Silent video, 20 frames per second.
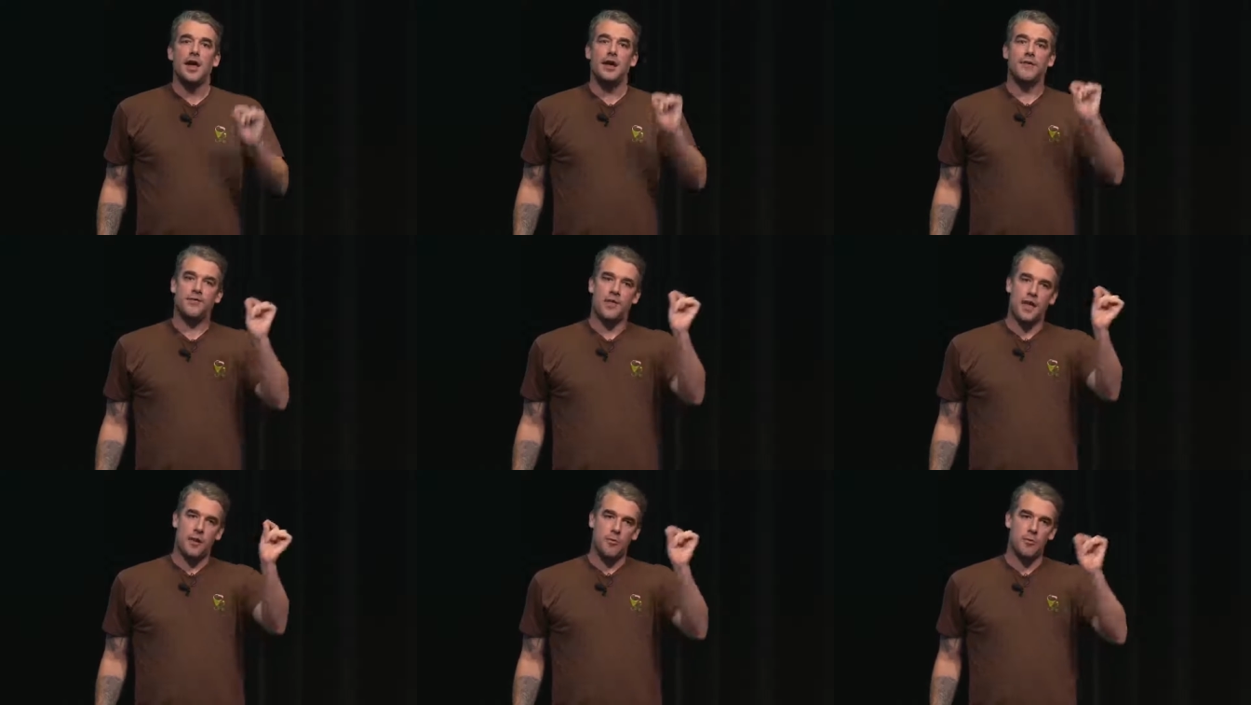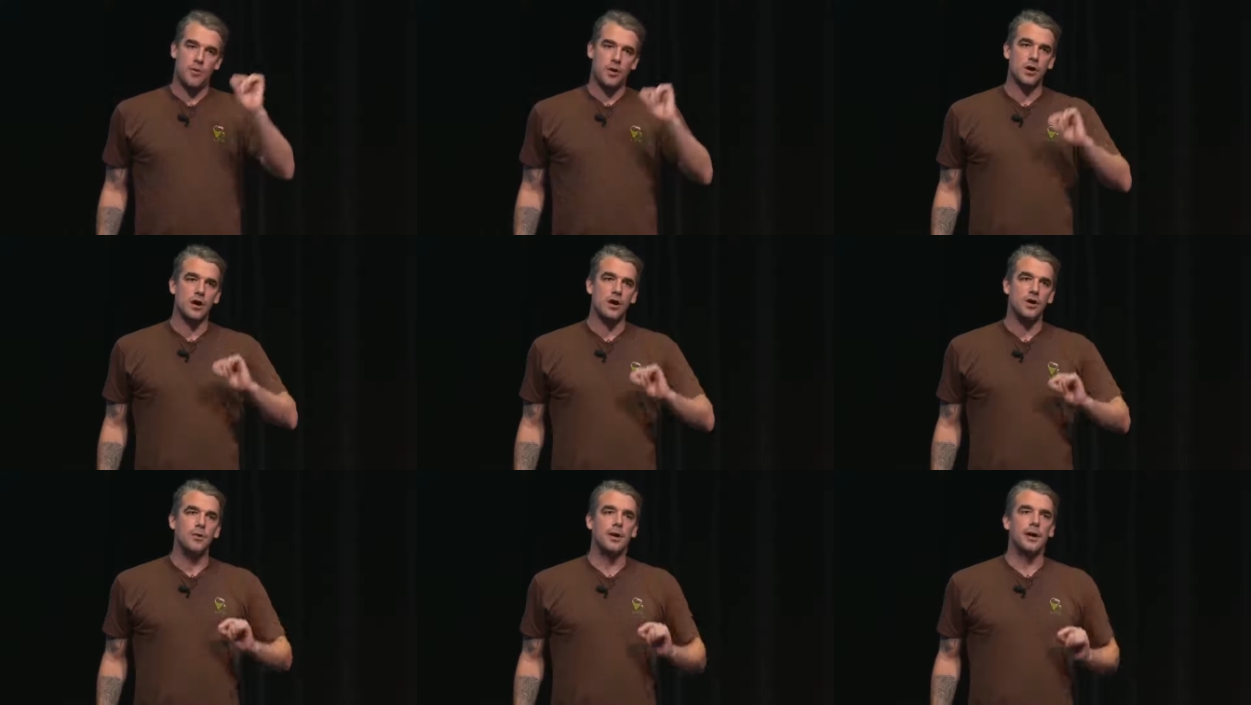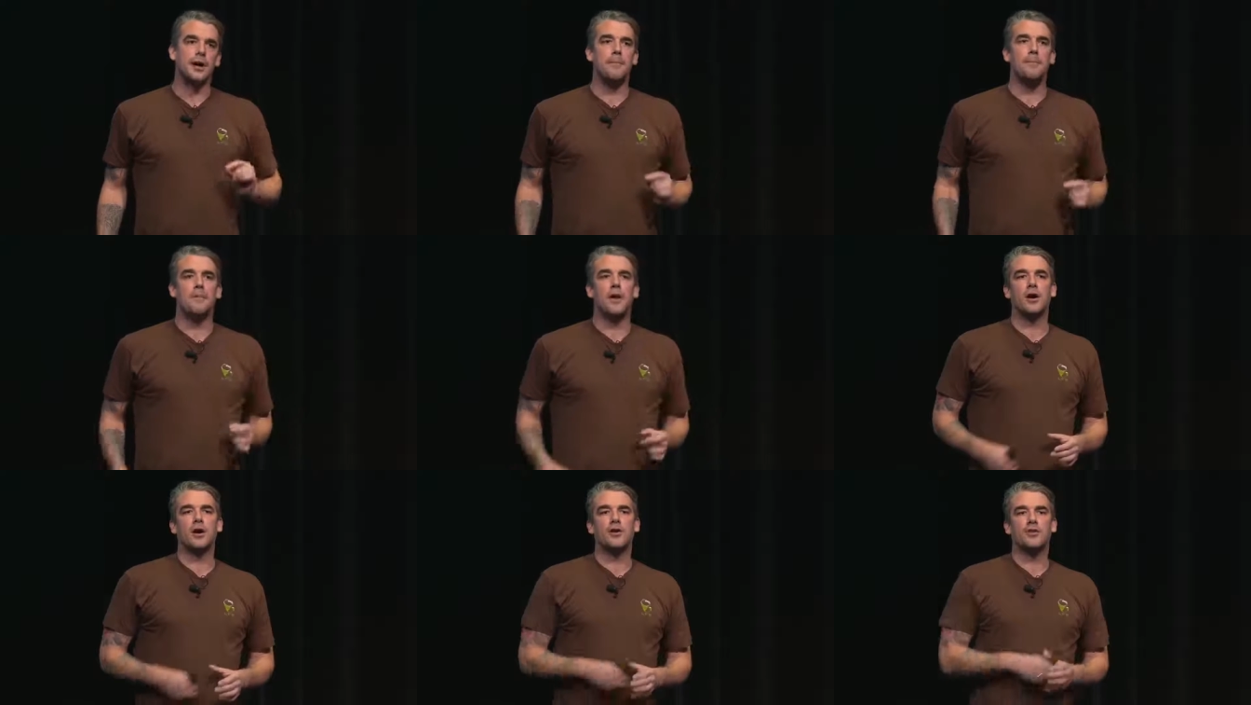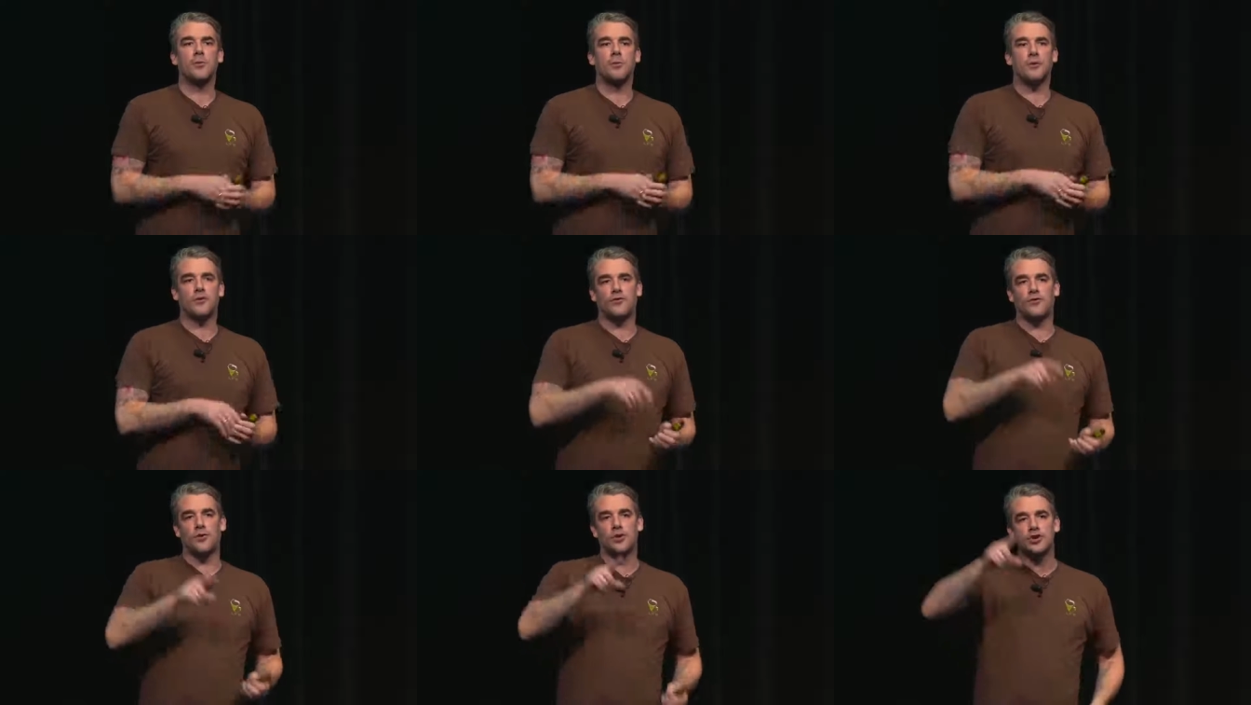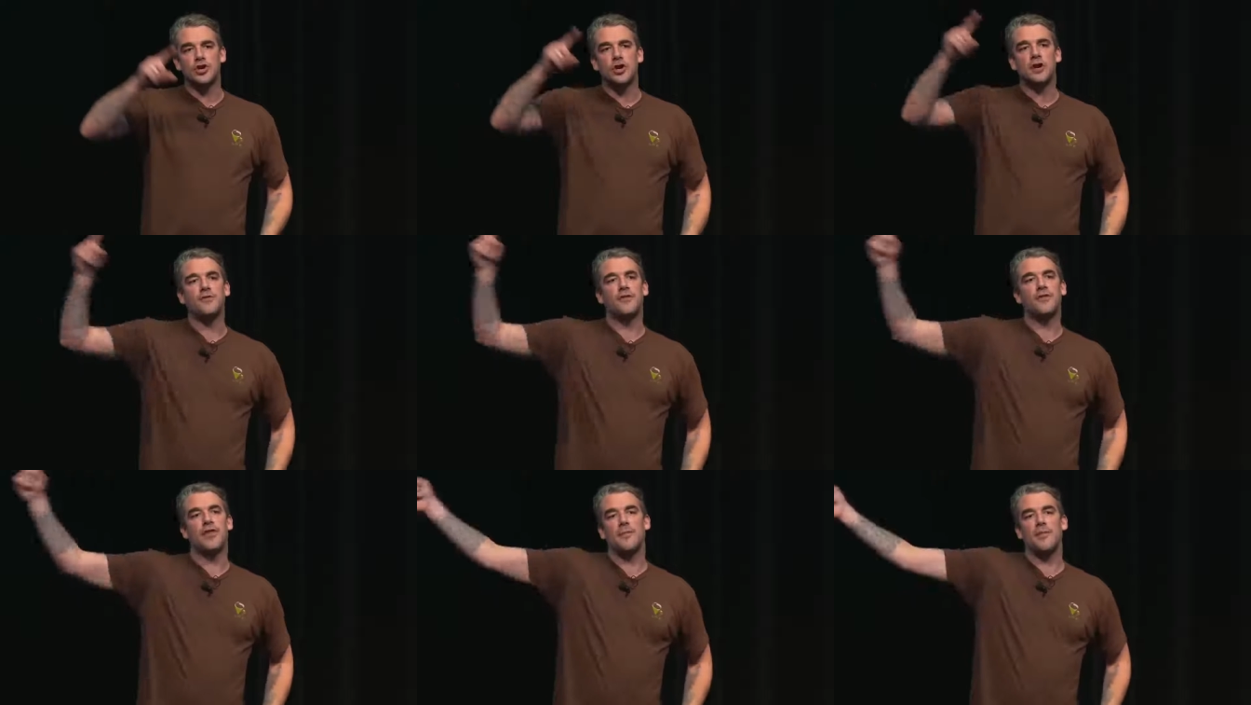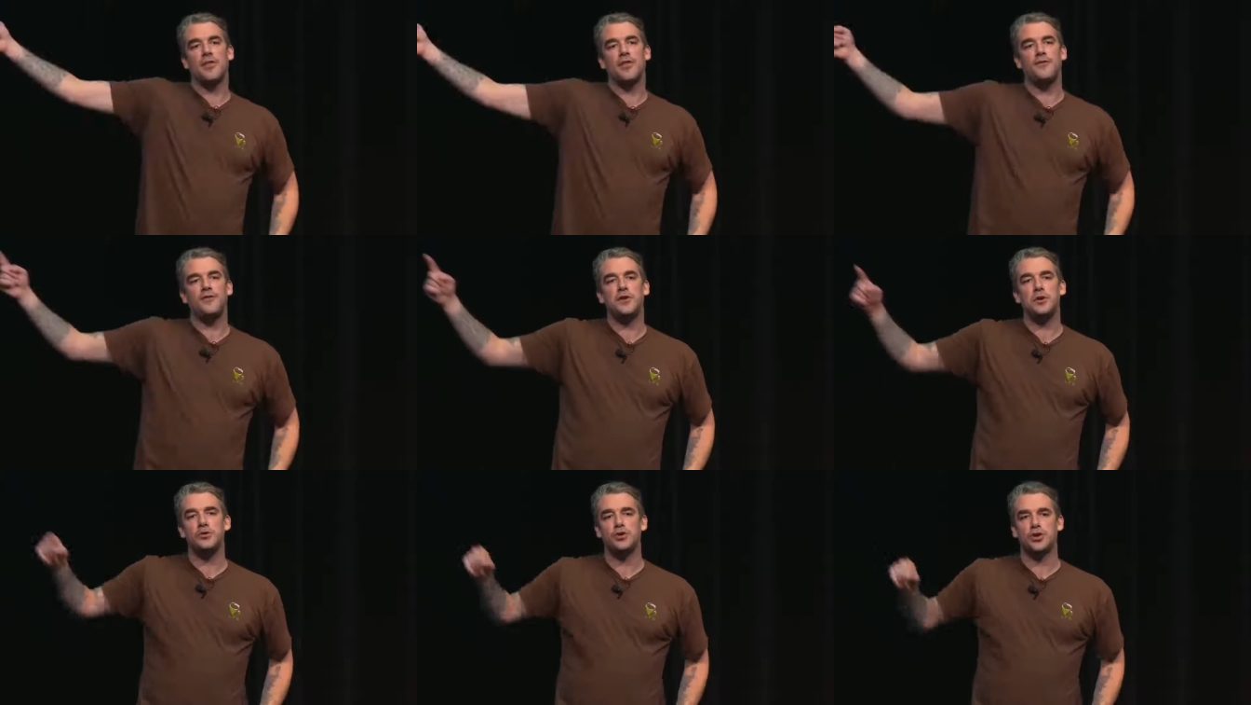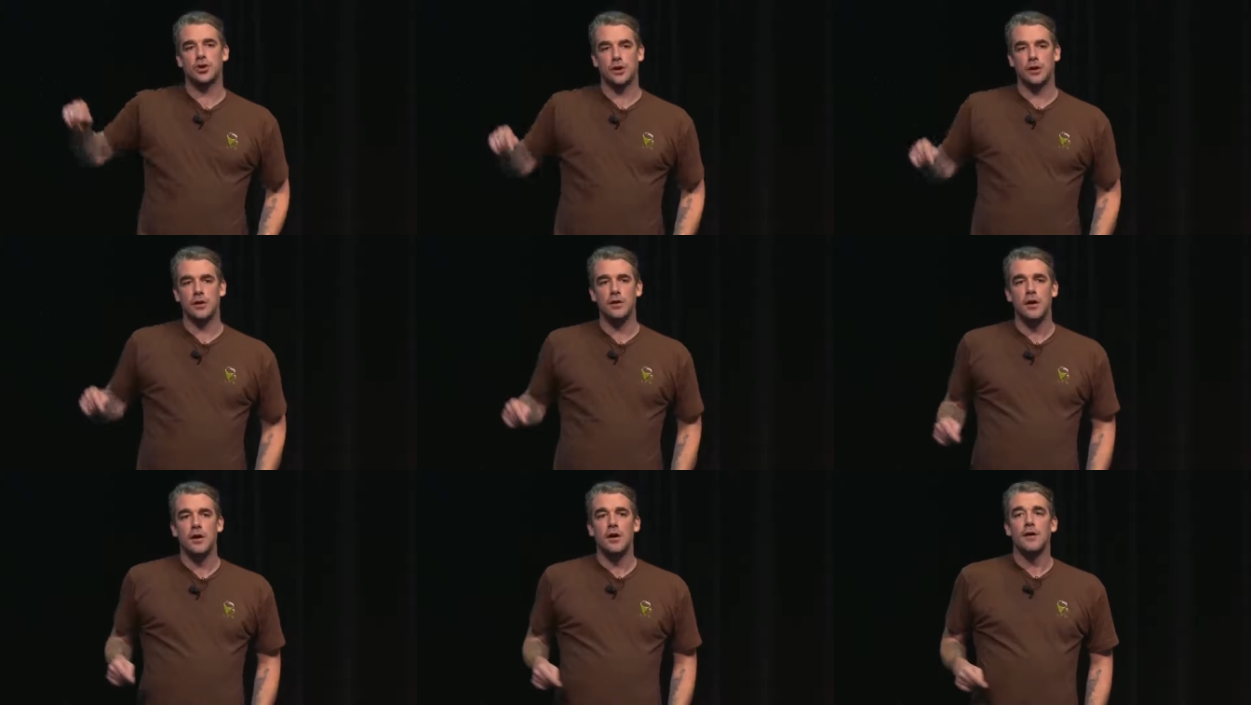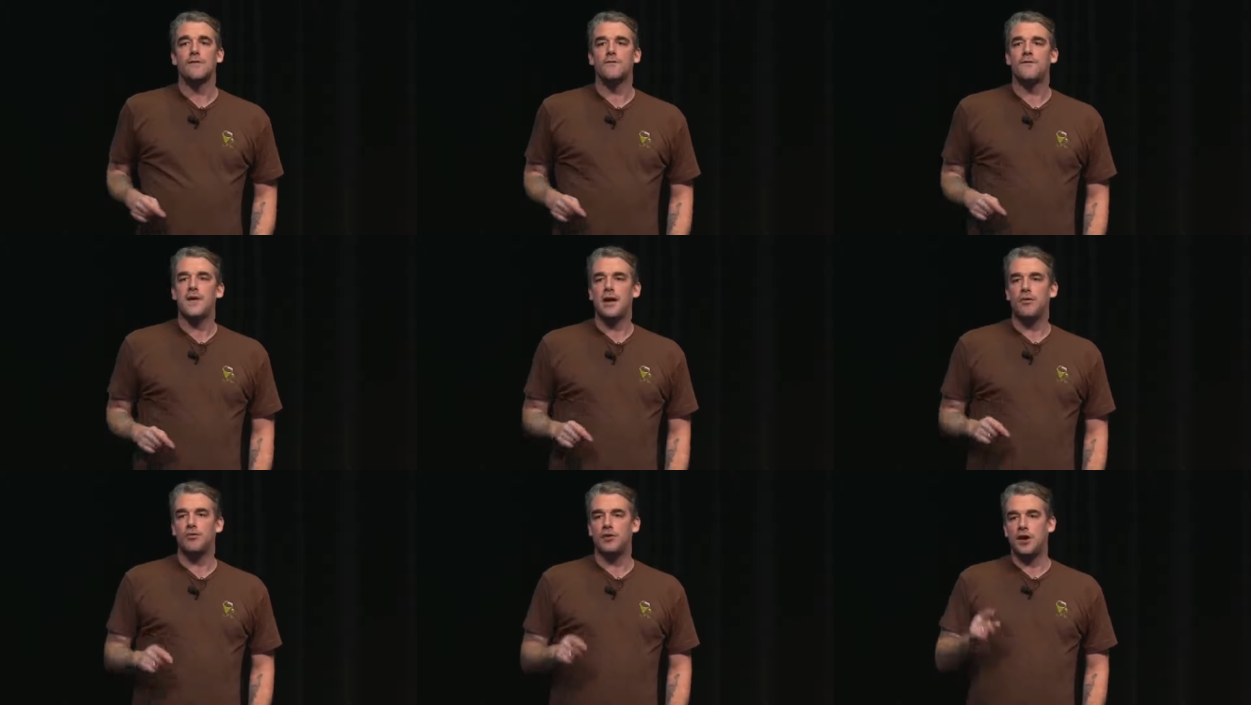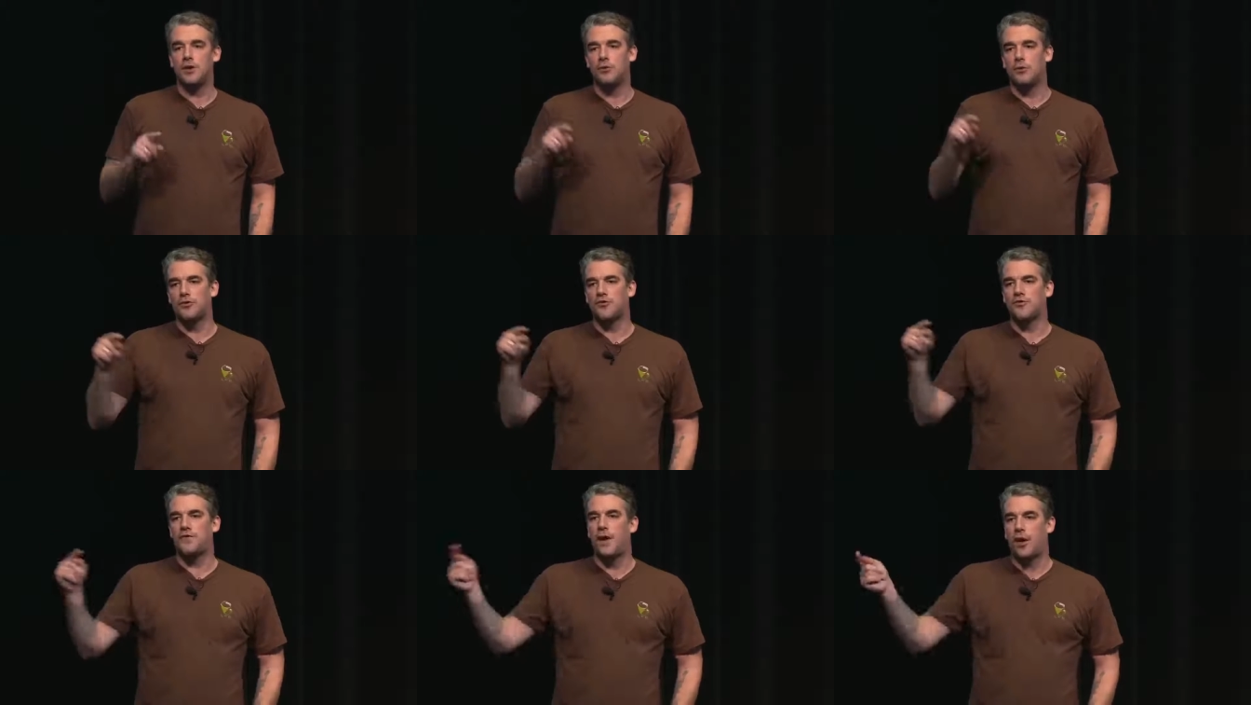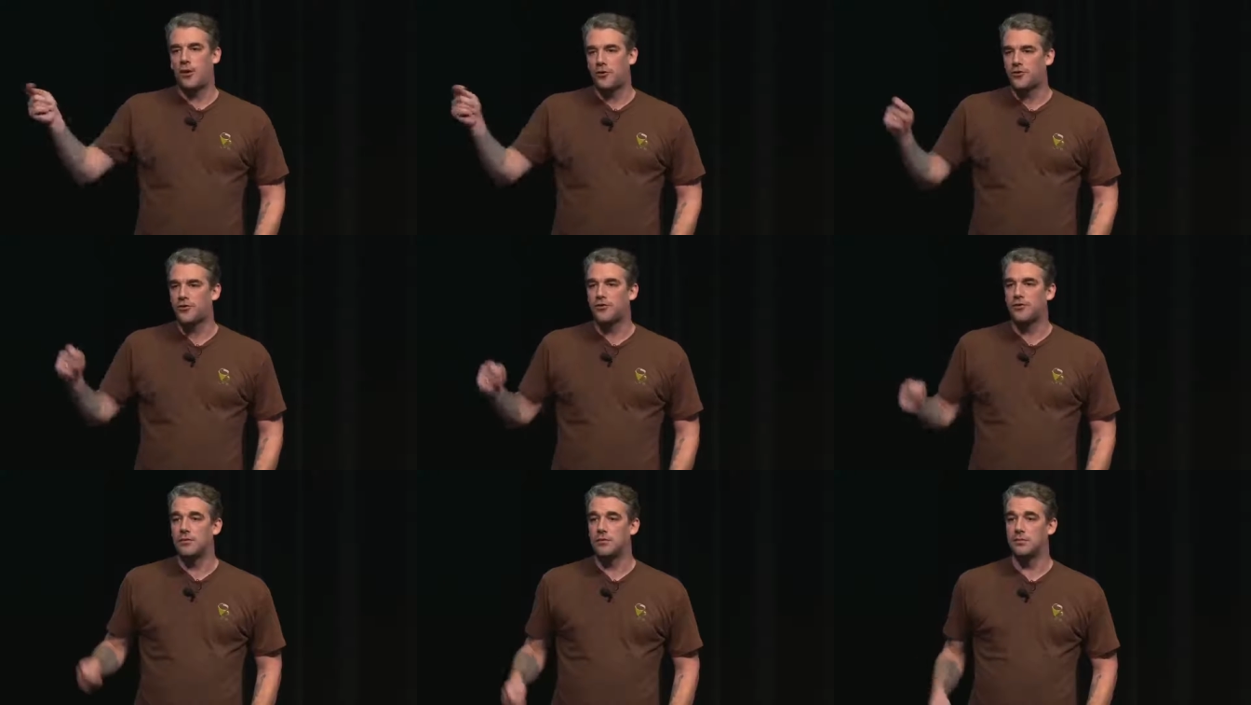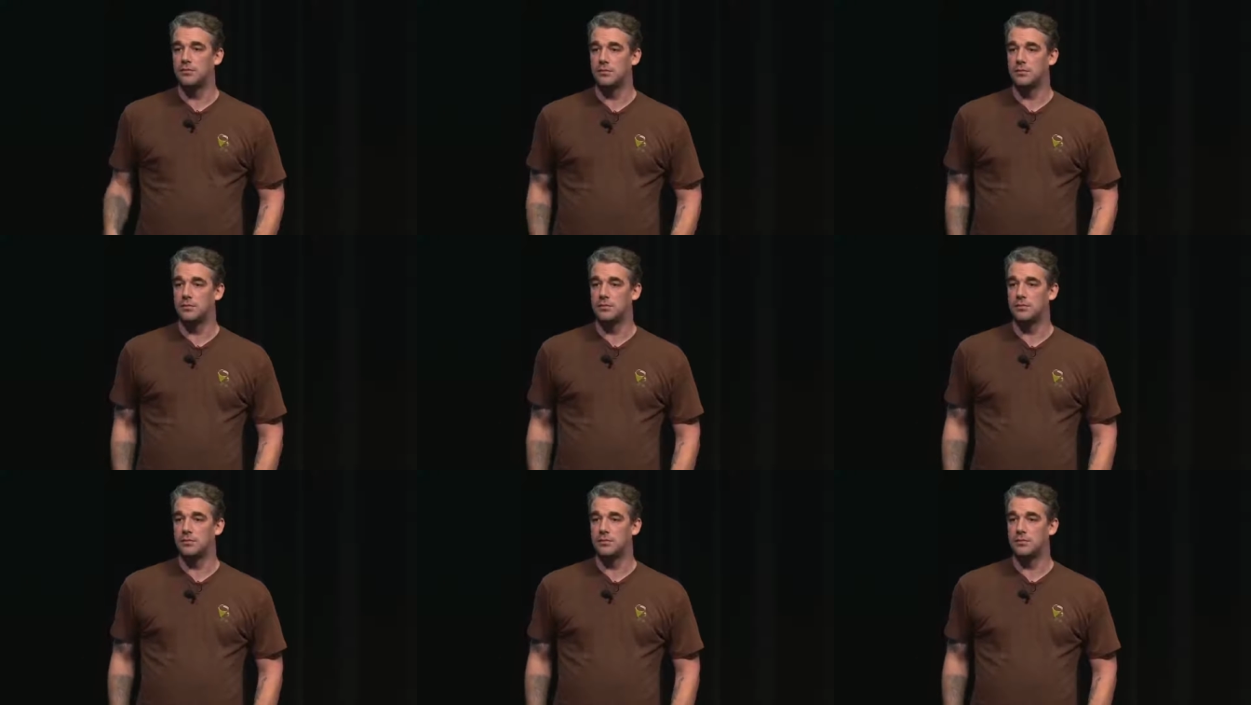If they were, we're going to mark that we're searching for them in the future. Found equals false.